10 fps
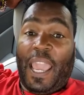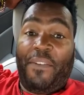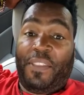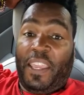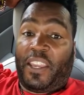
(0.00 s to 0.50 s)

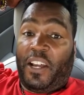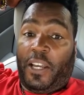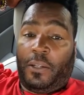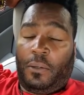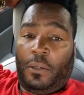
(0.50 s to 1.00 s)
and they
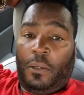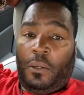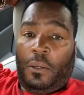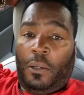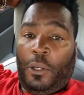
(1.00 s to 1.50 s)
cut.
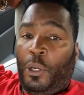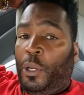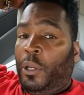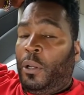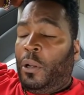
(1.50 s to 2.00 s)

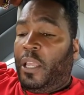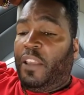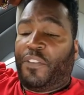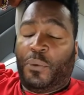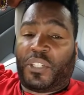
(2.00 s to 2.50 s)

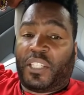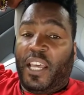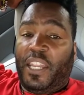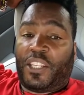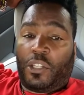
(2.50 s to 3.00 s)
If you
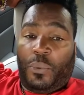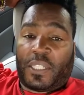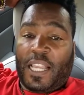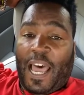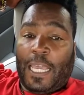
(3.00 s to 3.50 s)
study
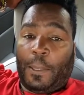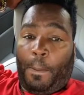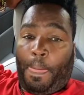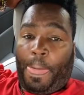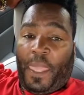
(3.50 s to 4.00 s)
suicide,
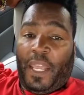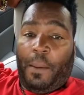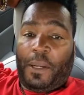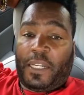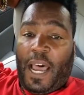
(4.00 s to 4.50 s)
and
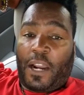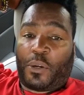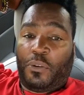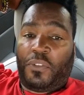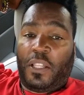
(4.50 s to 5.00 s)
I'm a
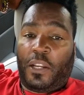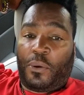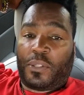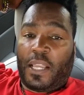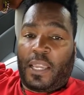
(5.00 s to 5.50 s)
doctor of
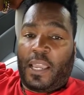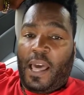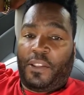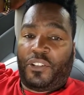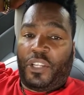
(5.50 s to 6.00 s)
clinical
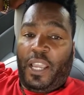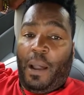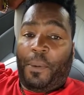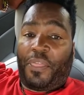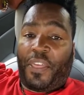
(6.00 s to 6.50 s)
psychology,
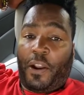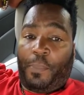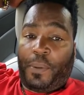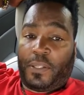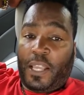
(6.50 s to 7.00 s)
I'm a
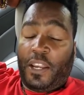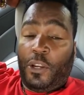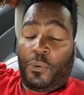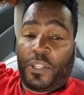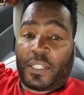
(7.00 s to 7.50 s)
therapist, I
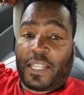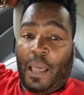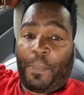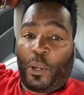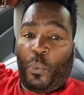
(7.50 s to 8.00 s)
know this
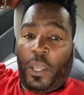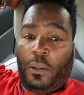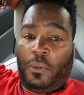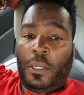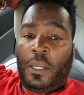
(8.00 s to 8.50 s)
topic
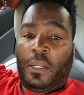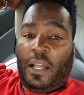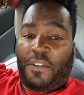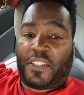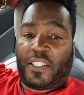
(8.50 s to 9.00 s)
well.
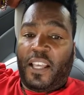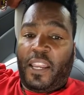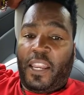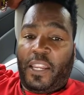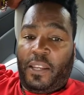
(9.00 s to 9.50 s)
I've
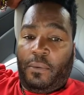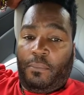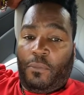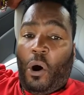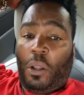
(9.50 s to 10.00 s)
studied it
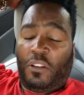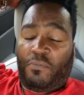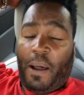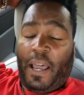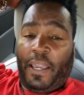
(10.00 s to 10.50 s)
all of
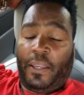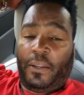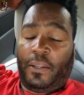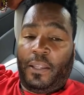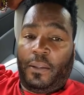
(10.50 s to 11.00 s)
my
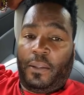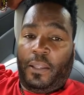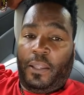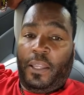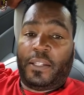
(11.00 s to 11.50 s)

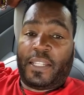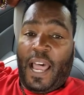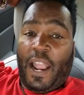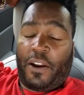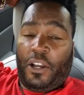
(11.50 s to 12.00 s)

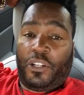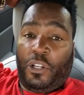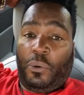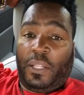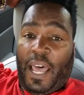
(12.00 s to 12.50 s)
entire
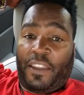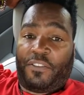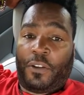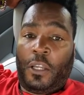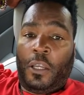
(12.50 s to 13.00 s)
adult
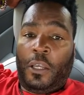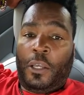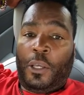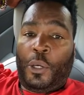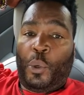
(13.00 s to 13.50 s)
life.
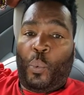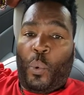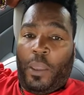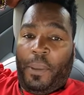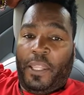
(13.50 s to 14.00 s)

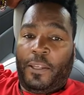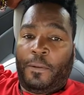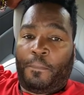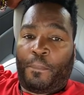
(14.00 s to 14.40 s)
Women